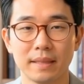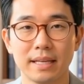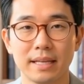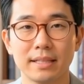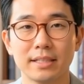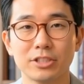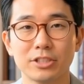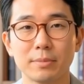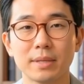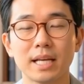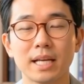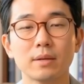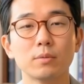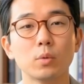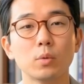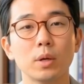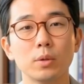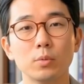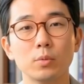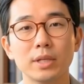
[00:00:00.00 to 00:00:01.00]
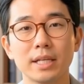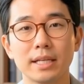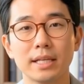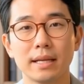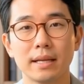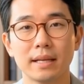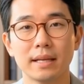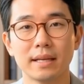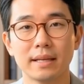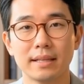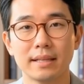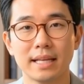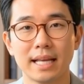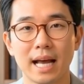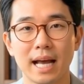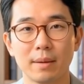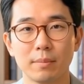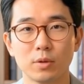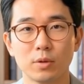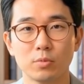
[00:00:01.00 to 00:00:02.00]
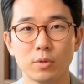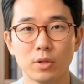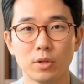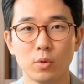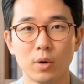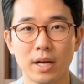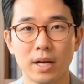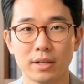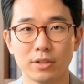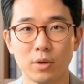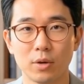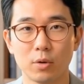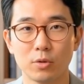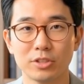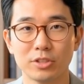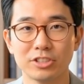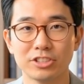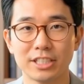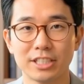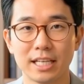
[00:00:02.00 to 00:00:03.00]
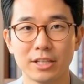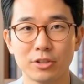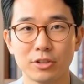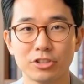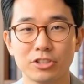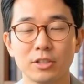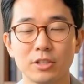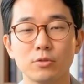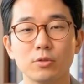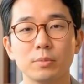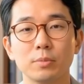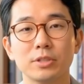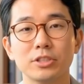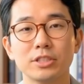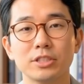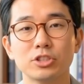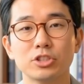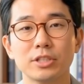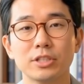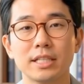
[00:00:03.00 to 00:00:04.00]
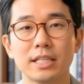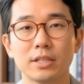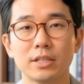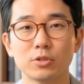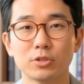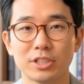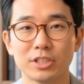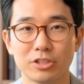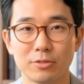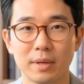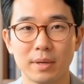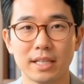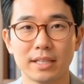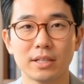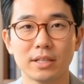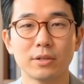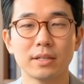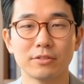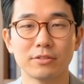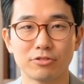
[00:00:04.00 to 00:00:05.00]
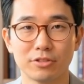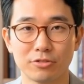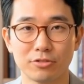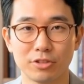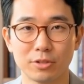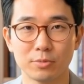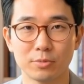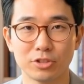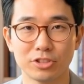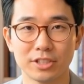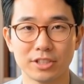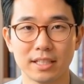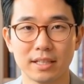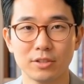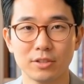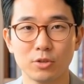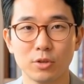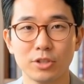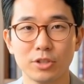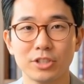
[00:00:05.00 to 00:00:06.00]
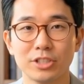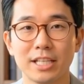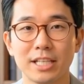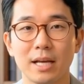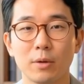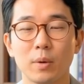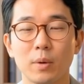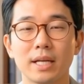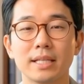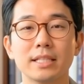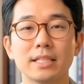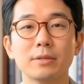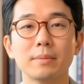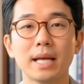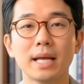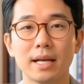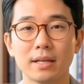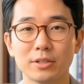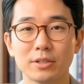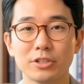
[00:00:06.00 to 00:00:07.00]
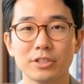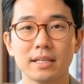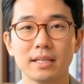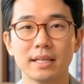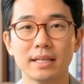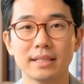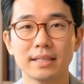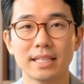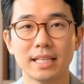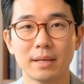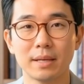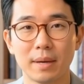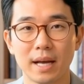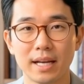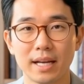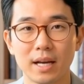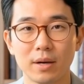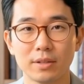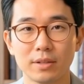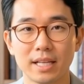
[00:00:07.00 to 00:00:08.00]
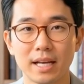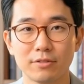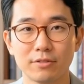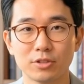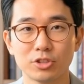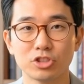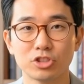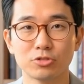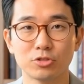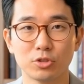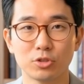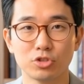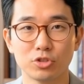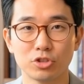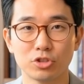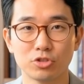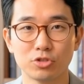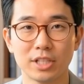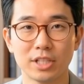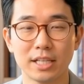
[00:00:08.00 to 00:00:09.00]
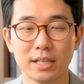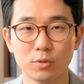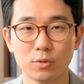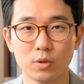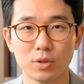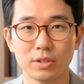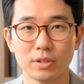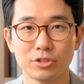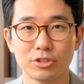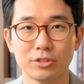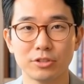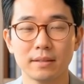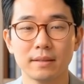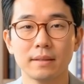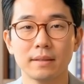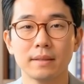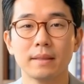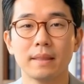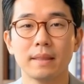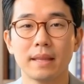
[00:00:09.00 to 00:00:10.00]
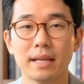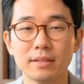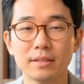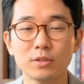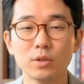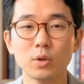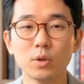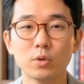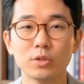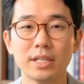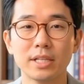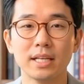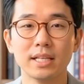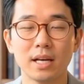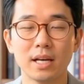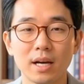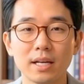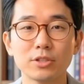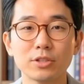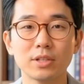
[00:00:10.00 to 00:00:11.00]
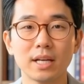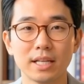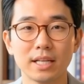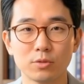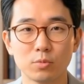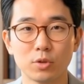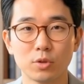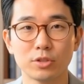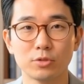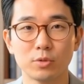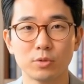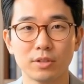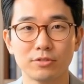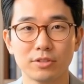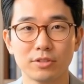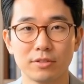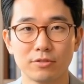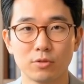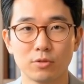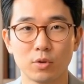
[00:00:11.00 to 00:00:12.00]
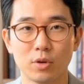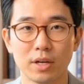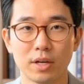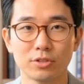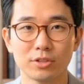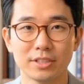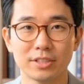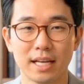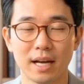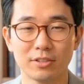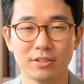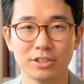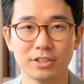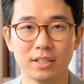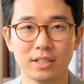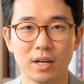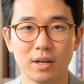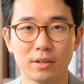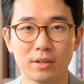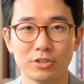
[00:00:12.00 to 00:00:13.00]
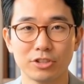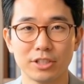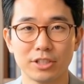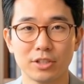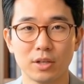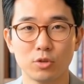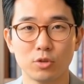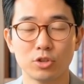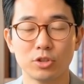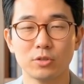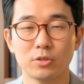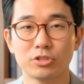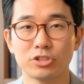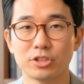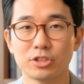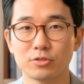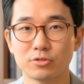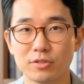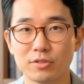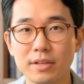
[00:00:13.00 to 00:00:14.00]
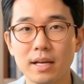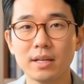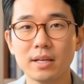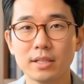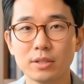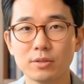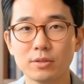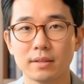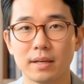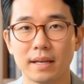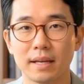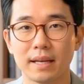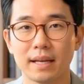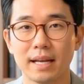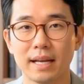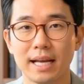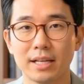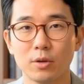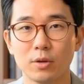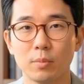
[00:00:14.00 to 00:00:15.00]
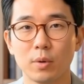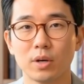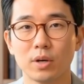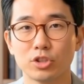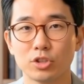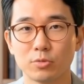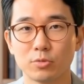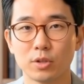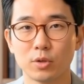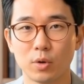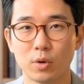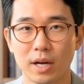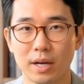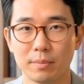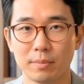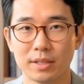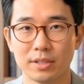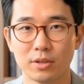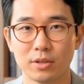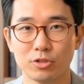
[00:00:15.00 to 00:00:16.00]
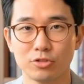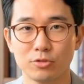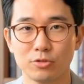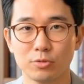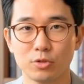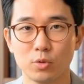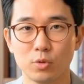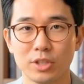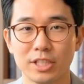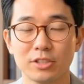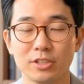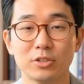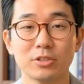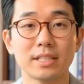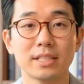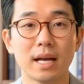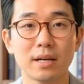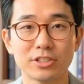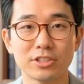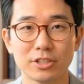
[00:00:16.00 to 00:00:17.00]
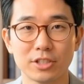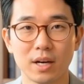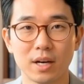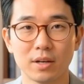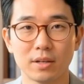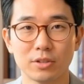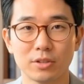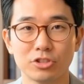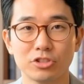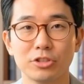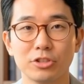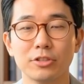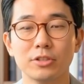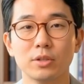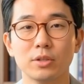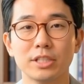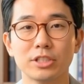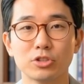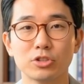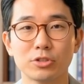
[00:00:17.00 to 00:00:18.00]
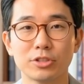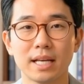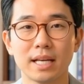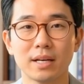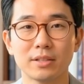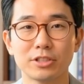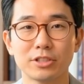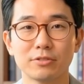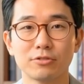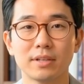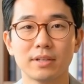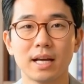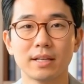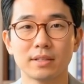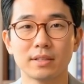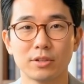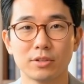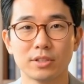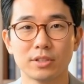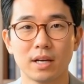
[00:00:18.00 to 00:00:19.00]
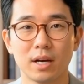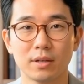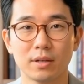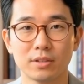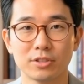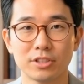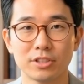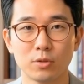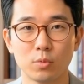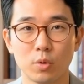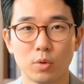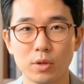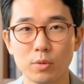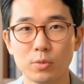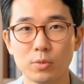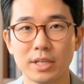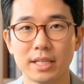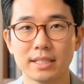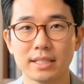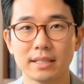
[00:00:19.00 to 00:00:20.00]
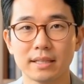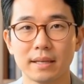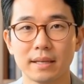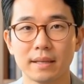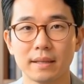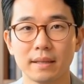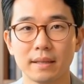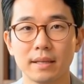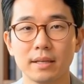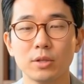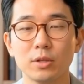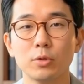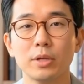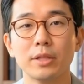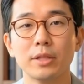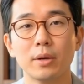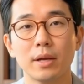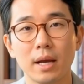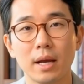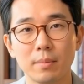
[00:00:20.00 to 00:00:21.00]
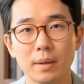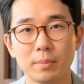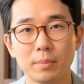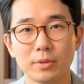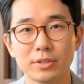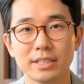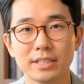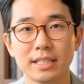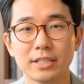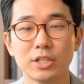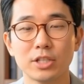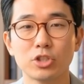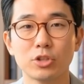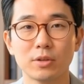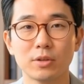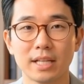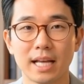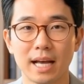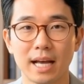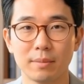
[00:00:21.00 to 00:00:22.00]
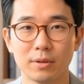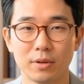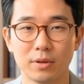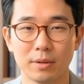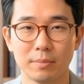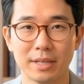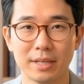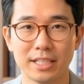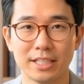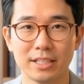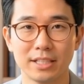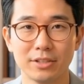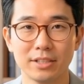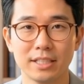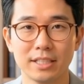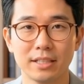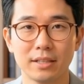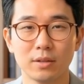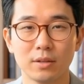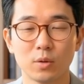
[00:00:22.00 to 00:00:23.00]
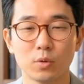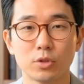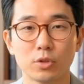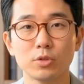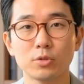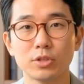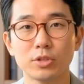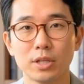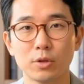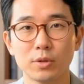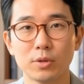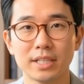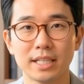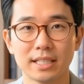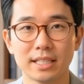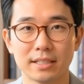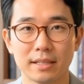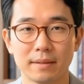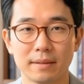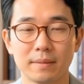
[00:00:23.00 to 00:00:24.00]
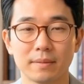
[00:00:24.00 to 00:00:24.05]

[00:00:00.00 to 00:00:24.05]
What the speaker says: In the span of 1 week, the capital required to hold a standard silver position increased by nearly 50%. To understand why this matters, think about how leveraged futures trading works. If you're holding a contract worth roughly $400,000 in notional silver value, and your margin requirement goes from $22,000 to $32,500 in 1 week, you either come up with the additional capital immediately or you liquidate.